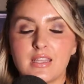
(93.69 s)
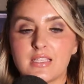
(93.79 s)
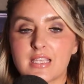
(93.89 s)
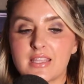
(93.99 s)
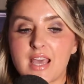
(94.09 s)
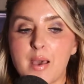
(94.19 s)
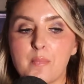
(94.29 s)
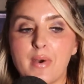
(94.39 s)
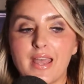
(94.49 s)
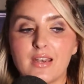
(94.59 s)
things like
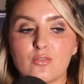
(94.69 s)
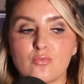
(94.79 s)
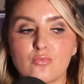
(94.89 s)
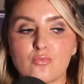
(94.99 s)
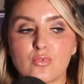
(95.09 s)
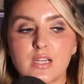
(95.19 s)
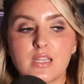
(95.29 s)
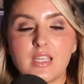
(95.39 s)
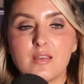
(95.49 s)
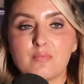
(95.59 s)
that, but
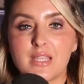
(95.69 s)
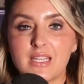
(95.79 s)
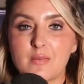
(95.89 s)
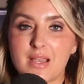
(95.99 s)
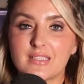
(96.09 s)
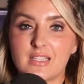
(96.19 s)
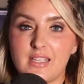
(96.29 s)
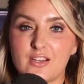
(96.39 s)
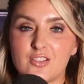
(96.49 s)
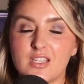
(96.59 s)
really peeling back the
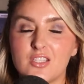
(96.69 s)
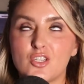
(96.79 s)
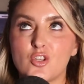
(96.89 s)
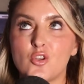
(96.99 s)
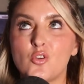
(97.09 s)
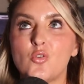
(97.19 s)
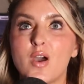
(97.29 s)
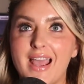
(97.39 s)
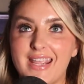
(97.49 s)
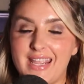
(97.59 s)
layers into
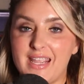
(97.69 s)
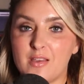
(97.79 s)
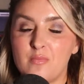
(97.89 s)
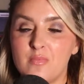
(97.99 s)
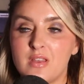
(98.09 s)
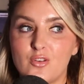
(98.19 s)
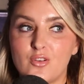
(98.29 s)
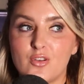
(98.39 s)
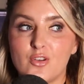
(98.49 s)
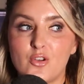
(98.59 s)
who I am,
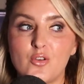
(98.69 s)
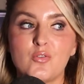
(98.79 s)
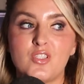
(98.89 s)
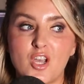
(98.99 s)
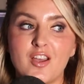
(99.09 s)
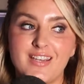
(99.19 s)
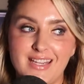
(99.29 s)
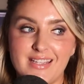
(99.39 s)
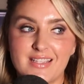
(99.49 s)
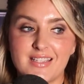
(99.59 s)
who Dawn
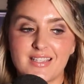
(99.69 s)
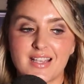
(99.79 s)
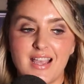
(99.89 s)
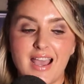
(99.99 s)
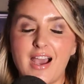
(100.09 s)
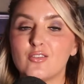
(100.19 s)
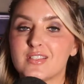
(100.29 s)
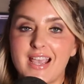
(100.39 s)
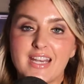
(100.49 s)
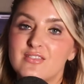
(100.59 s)
is
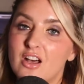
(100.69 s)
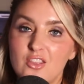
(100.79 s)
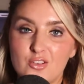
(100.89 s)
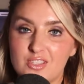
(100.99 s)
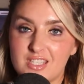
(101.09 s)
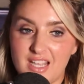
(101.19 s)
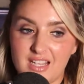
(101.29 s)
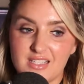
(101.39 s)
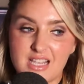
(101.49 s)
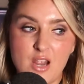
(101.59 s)
outside of all those
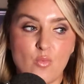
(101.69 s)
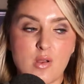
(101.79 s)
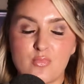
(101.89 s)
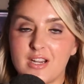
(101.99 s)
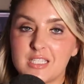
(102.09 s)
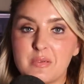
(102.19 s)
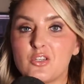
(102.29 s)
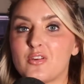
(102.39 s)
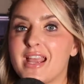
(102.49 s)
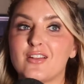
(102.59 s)
things, and what brings me
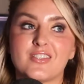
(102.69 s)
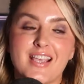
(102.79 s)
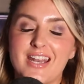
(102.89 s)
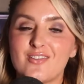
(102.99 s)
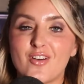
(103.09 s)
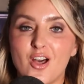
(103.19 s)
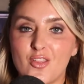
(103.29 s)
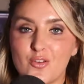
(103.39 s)
joy outside of all